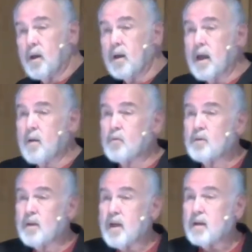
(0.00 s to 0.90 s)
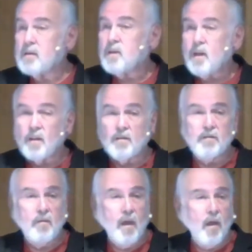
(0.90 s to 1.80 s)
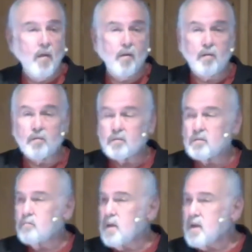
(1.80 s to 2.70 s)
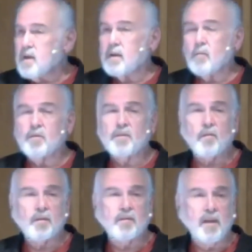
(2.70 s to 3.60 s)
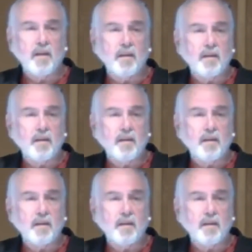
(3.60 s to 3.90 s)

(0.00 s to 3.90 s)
And I was like, just, oh, man, it was so exciting.